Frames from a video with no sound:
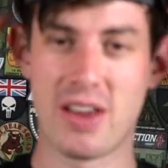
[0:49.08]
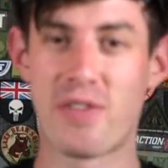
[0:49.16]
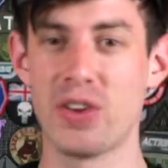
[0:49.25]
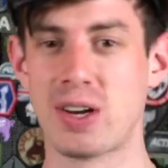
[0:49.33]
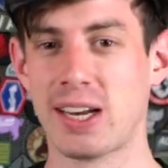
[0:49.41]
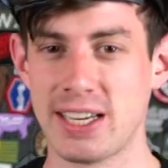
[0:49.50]

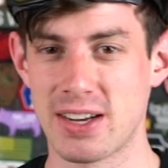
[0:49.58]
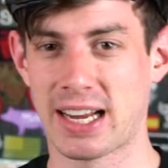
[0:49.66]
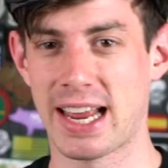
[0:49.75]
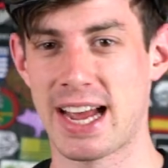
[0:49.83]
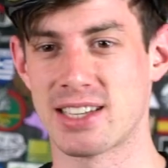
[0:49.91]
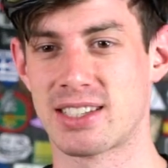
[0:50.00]
If you clean your
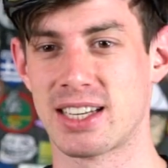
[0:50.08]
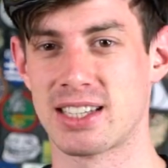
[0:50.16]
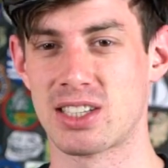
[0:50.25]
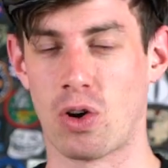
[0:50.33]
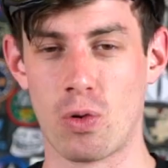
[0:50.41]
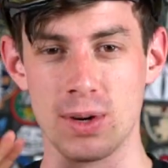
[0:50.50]

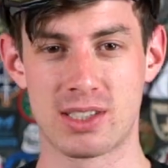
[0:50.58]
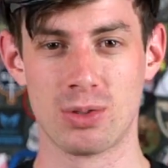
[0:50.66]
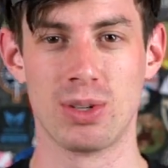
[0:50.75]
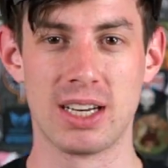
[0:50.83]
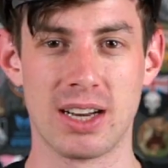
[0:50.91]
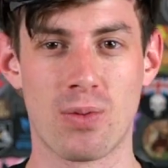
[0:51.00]
glasses, always
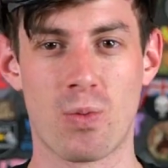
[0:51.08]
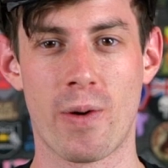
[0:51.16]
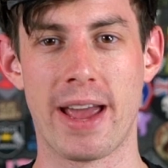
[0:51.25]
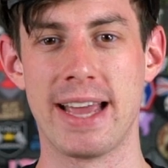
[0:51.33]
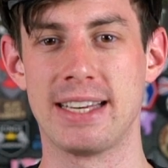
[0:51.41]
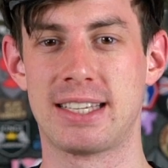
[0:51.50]
do it in a
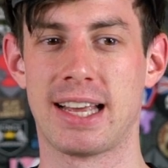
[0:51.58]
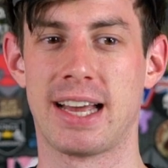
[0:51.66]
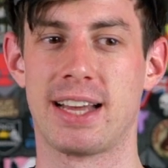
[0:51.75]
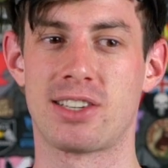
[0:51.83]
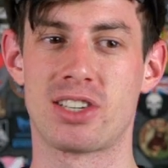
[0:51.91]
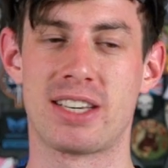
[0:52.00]
way
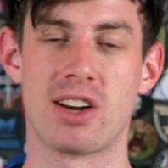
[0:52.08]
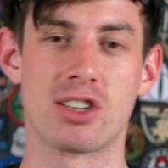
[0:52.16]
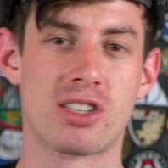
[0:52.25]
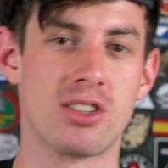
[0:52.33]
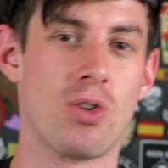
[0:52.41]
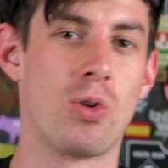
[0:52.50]
that
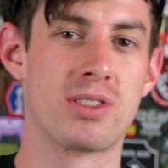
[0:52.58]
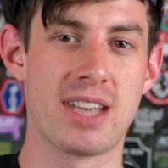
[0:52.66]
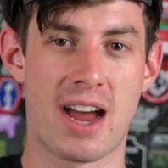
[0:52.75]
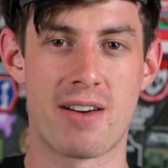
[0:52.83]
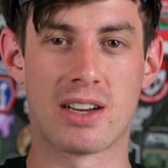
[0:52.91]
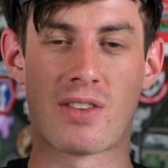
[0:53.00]
there's no
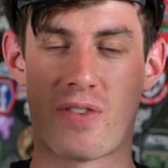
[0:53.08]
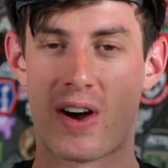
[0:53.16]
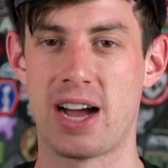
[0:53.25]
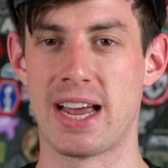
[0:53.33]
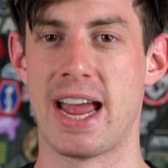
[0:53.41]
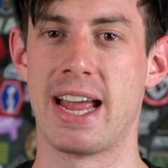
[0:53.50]
direct
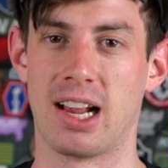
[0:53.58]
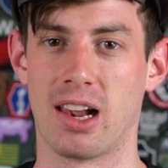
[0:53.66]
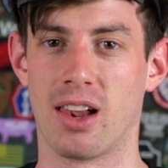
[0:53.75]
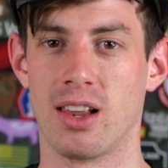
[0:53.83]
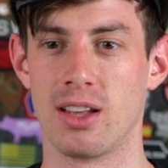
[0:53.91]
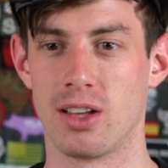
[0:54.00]
fire
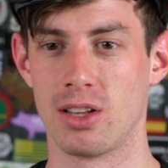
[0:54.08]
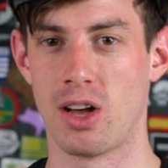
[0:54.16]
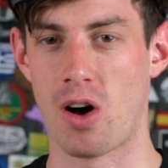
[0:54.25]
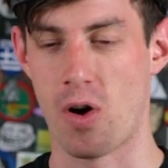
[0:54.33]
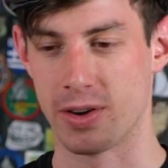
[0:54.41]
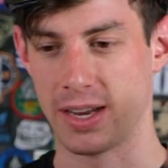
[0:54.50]
angle
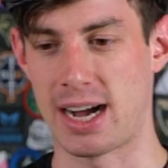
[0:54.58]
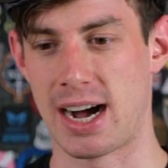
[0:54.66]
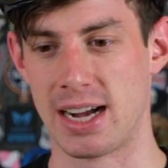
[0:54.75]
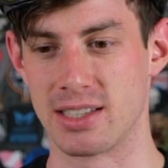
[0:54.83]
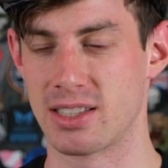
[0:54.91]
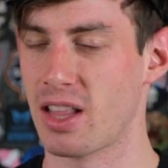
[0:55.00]
on your
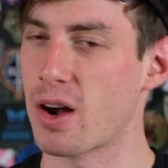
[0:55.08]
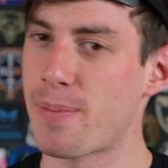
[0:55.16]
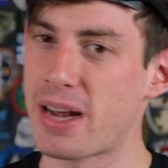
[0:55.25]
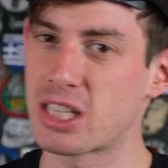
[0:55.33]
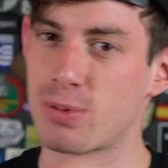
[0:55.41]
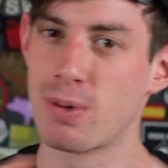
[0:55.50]
eyes. Now the
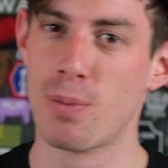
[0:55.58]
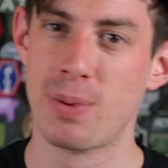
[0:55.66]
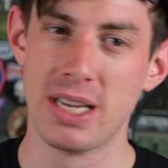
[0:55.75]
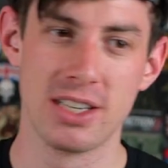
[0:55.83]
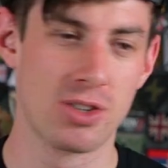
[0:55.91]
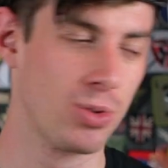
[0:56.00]
best way would
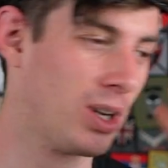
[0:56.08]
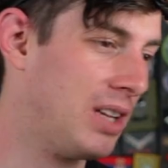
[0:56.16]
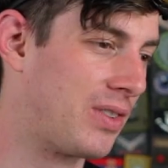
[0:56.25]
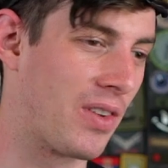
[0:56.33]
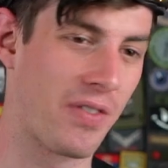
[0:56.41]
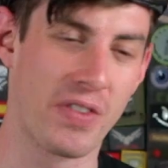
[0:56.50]
be to
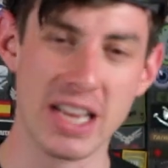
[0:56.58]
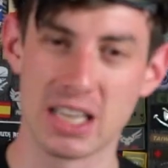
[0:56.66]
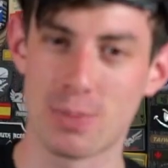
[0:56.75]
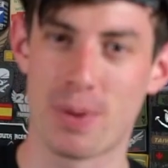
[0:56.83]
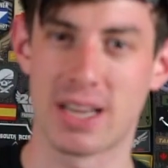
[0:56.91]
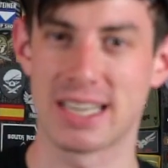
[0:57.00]
leave the
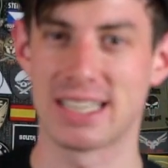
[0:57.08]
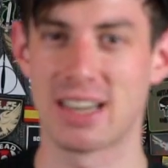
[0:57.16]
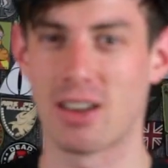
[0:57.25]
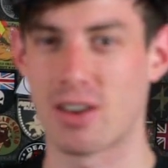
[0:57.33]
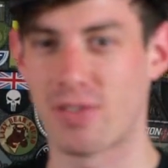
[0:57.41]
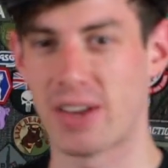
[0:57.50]
field, but in a
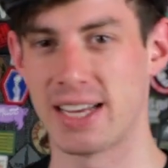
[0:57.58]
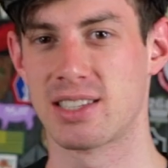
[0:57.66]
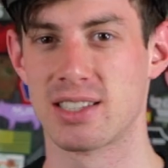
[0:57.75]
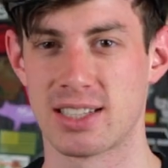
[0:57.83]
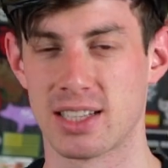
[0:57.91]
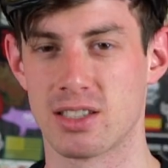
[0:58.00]
lot of
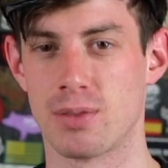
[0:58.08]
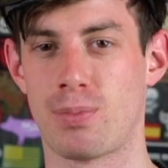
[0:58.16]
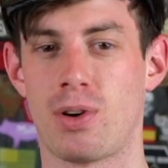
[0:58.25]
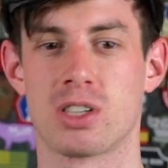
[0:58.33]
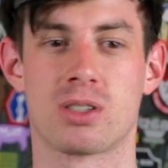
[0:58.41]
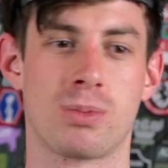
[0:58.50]
cases that's not
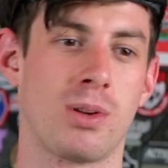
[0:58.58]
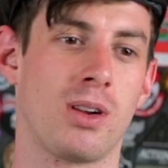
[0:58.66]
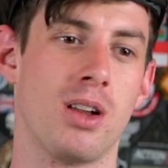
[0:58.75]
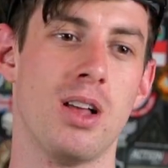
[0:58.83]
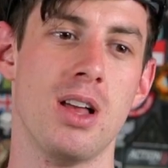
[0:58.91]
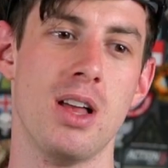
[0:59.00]

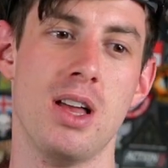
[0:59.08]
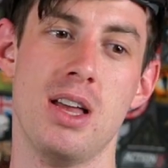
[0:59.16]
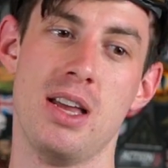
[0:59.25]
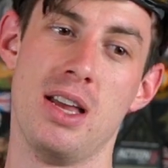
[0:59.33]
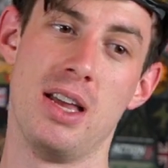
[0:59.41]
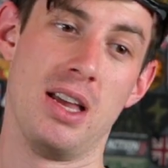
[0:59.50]
possible.
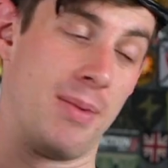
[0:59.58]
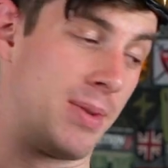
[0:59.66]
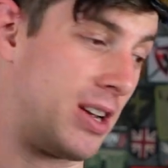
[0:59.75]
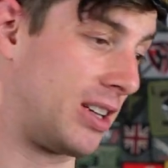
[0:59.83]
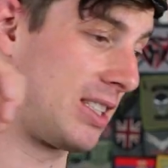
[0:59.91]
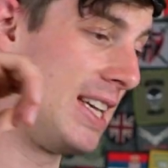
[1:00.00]

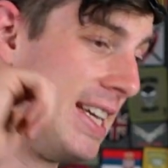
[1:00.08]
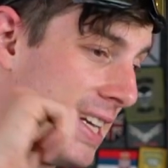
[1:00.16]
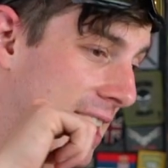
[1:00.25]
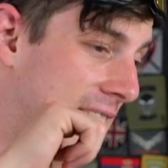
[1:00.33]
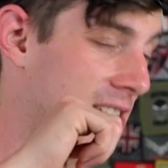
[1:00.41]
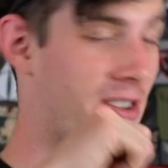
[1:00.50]
Because
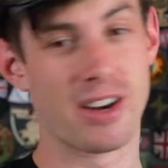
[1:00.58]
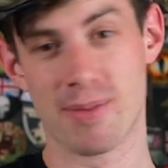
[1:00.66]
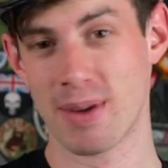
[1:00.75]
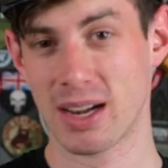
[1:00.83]
either you're on a